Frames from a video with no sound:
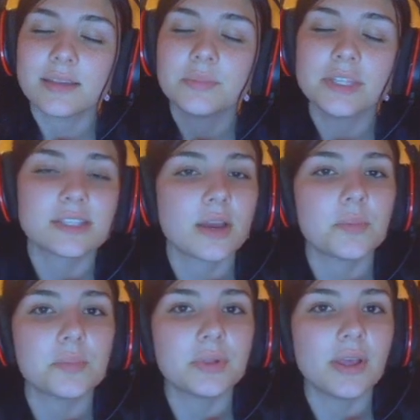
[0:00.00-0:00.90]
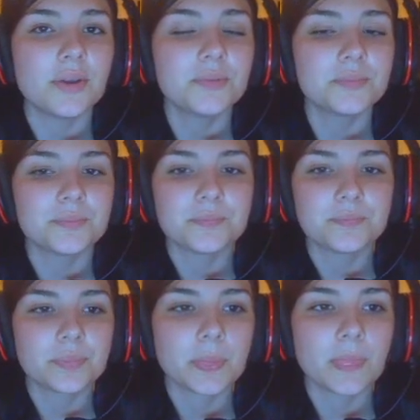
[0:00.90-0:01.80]
then please comment below.
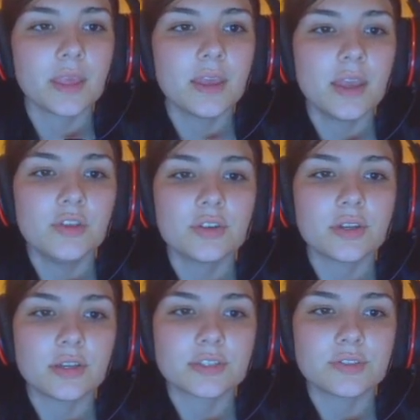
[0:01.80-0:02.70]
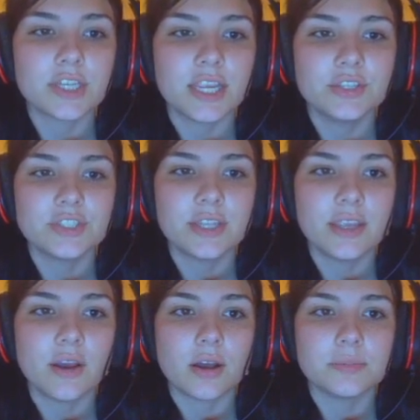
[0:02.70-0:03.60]
And you can also change the
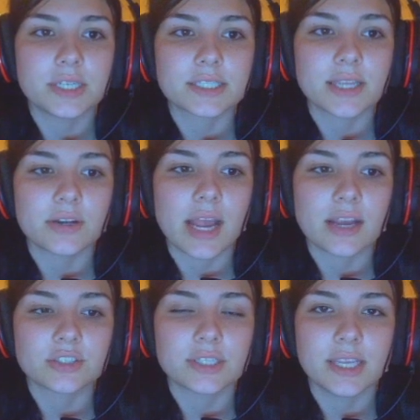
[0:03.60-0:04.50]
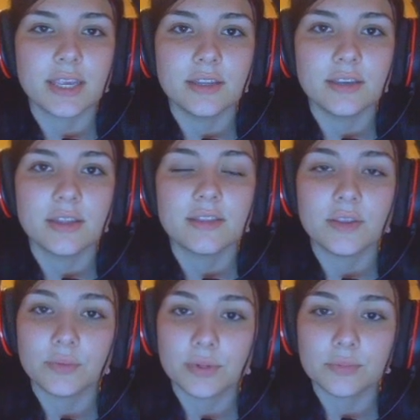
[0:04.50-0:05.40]
objects that are actually in the
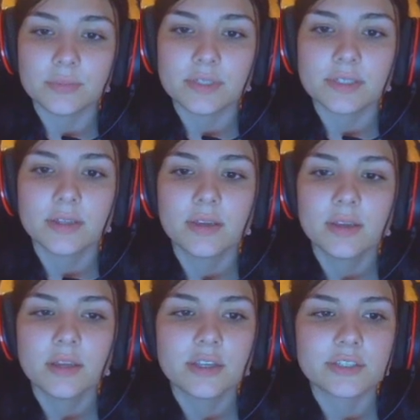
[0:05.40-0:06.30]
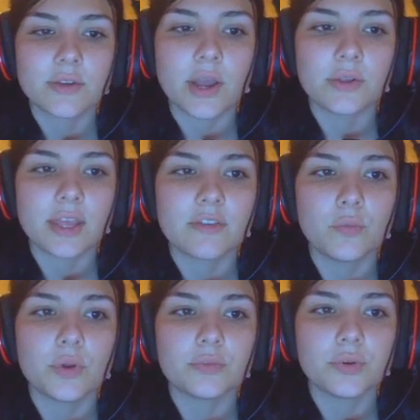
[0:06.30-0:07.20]
rooms. So I only have
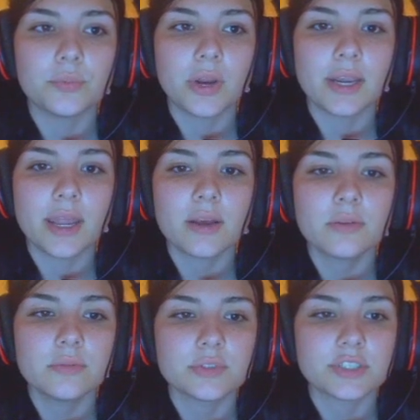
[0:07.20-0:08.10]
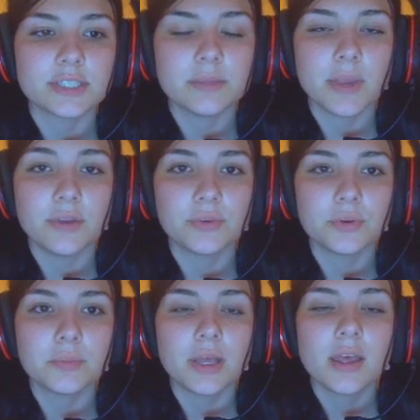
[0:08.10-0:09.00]
one room right now, which is the main
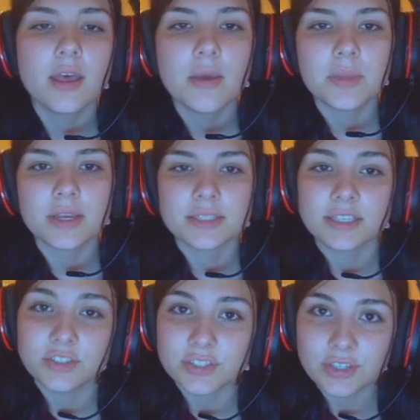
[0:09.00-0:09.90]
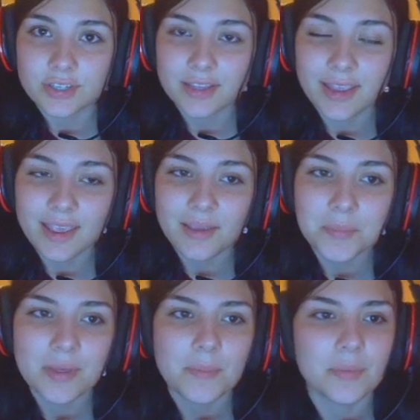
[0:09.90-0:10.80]
room, because I just started the
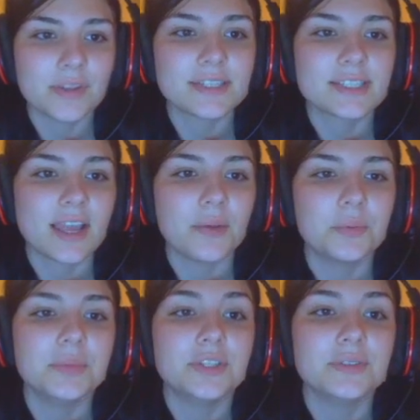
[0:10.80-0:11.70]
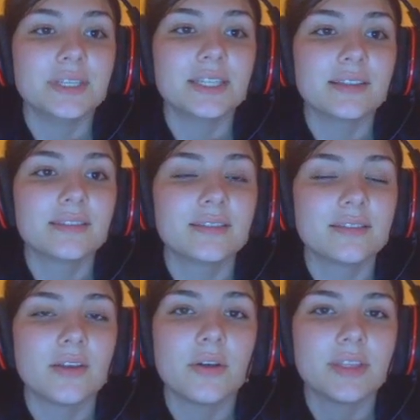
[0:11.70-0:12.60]
game, but I will be doing
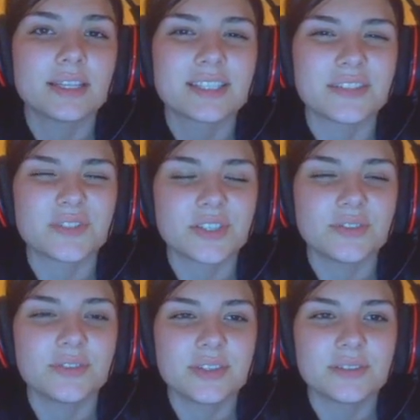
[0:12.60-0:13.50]
all that stuff soon.